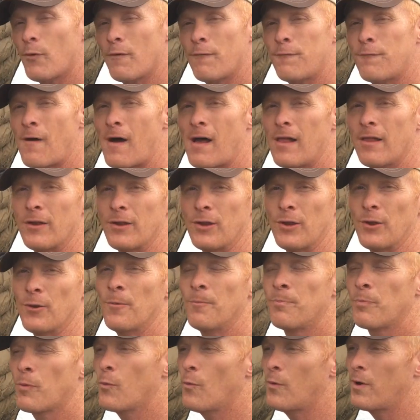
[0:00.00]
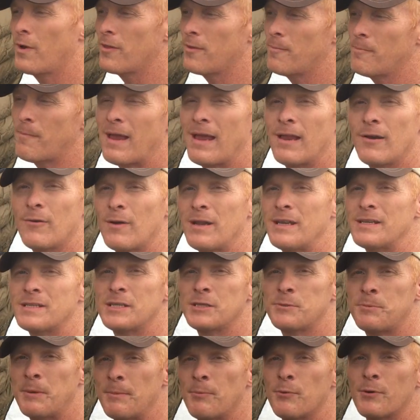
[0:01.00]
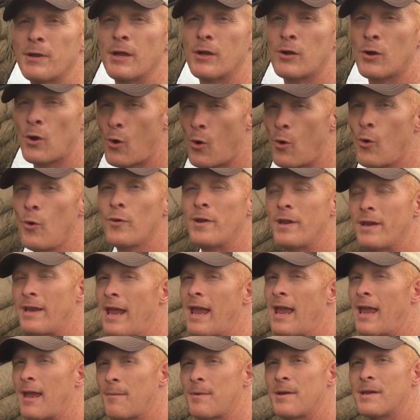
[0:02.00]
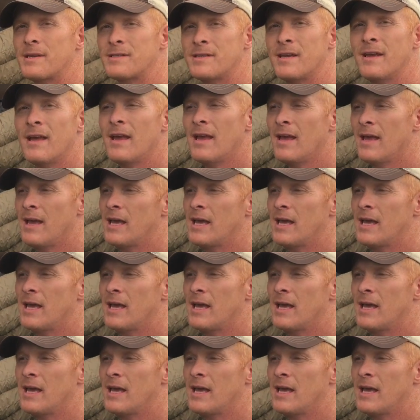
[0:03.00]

will follow you. One of the main reasons people get cold in hammocks